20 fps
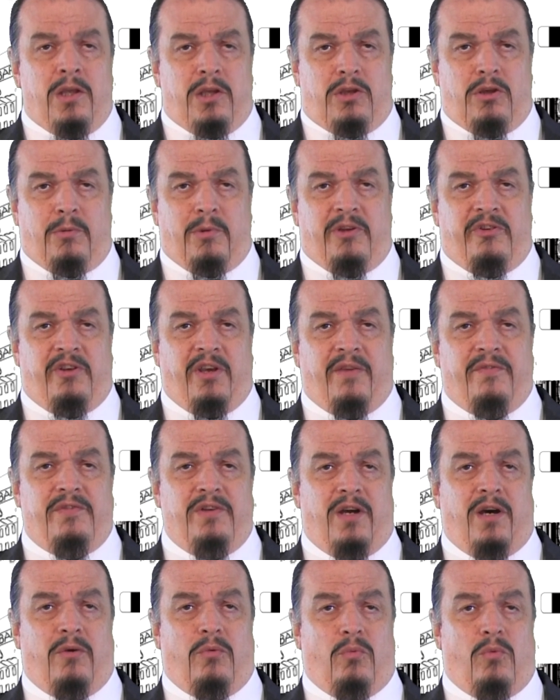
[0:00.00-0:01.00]
Humans
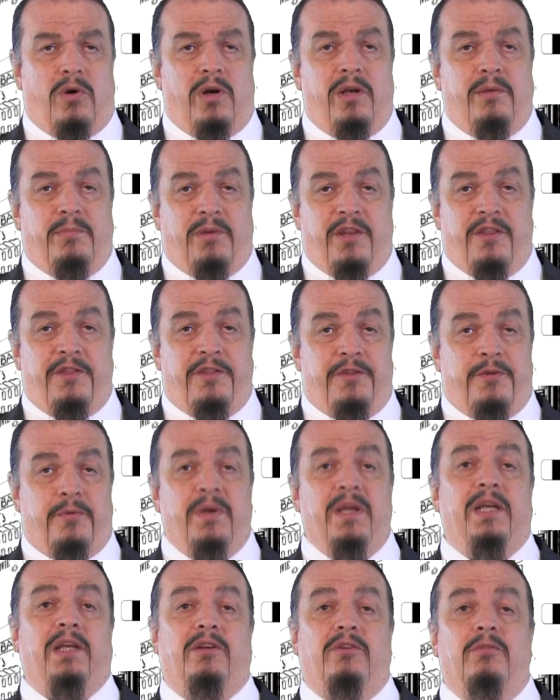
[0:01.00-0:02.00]
have not one, but
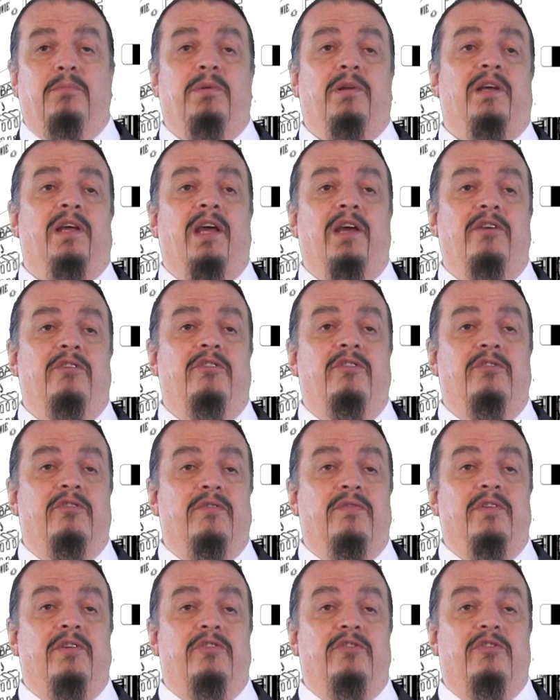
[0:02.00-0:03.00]
three
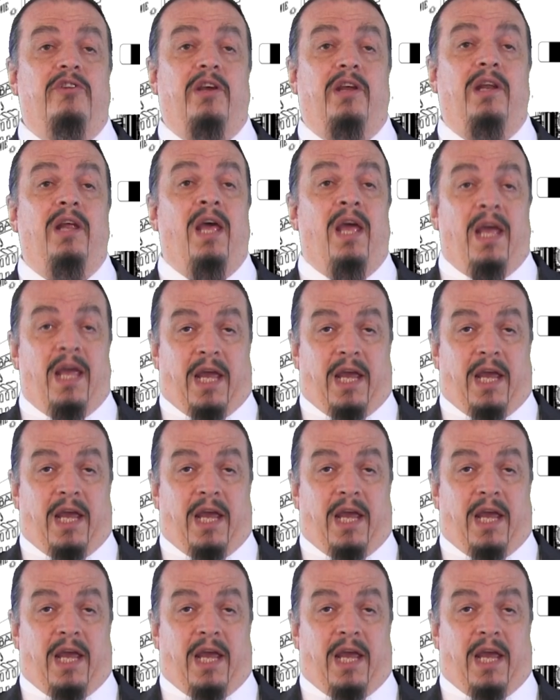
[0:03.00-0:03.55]
duplications of this gene,